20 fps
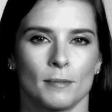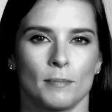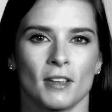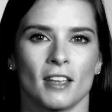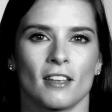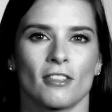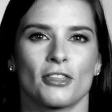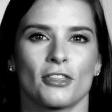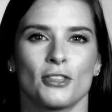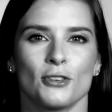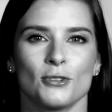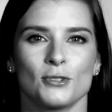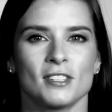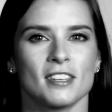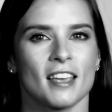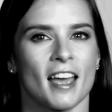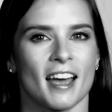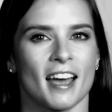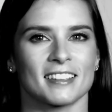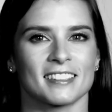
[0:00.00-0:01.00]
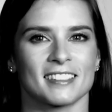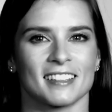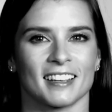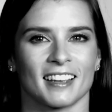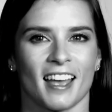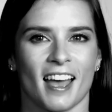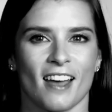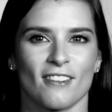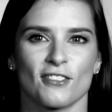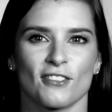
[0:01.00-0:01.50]
To be
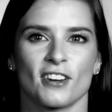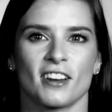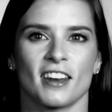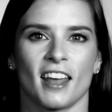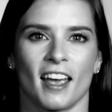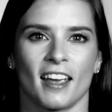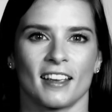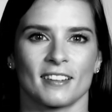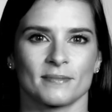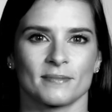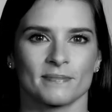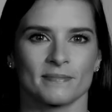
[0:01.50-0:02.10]
enthusiastic every day.